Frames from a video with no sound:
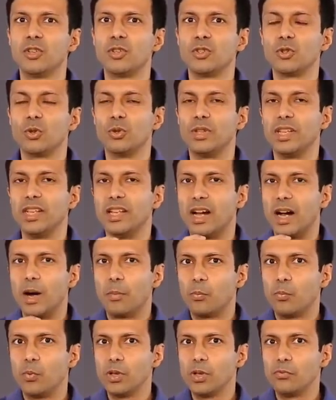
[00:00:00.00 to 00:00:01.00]
So the
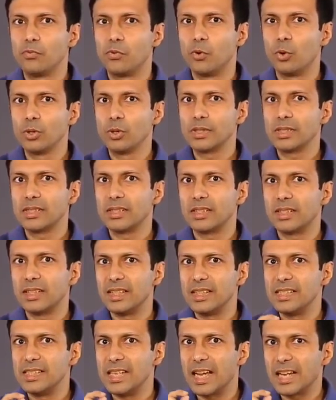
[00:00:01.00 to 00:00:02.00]
upward force
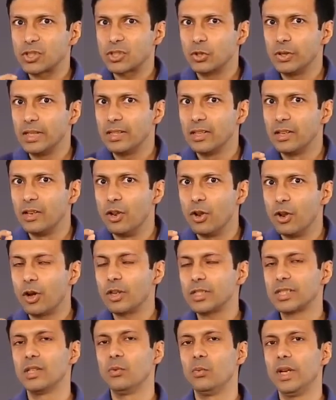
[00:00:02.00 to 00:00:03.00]
is actually the
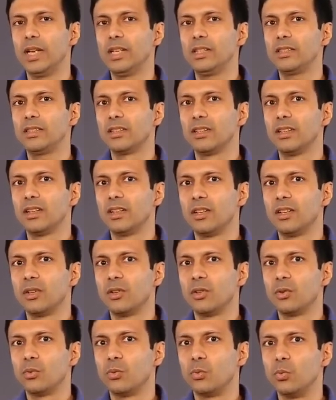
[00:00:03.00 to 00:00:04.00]
loss in weight,
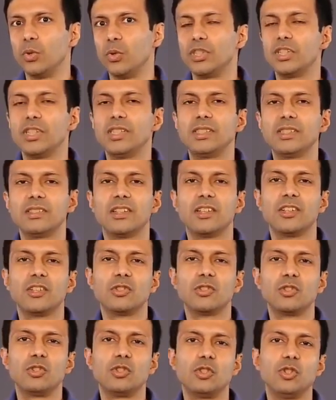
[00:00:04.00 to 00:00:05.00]
which is
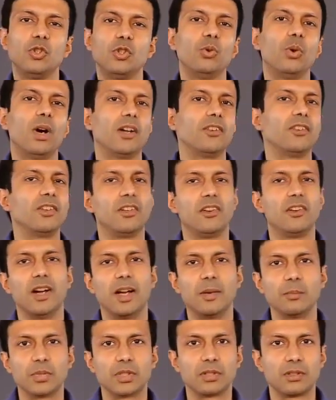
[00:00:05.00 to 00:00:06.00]
200
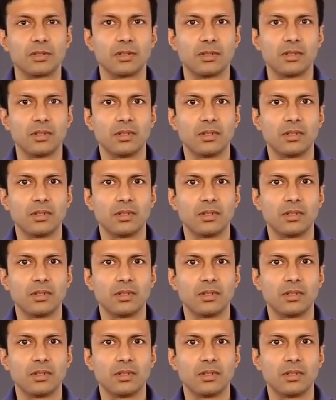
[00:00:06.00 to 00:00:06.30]
grams.